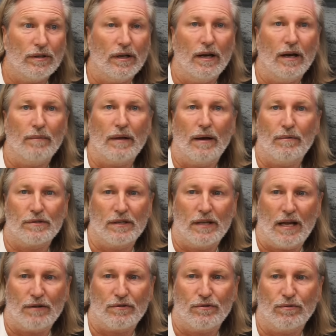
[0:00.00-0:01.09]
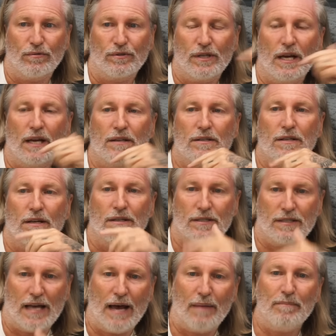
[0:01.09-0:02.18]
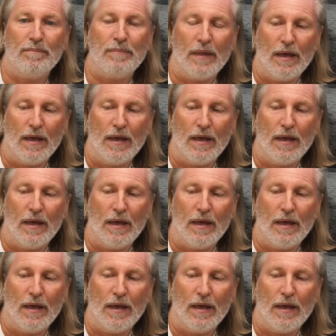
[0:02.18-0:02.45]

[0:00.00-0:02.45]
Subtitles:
That was a natural change. Sam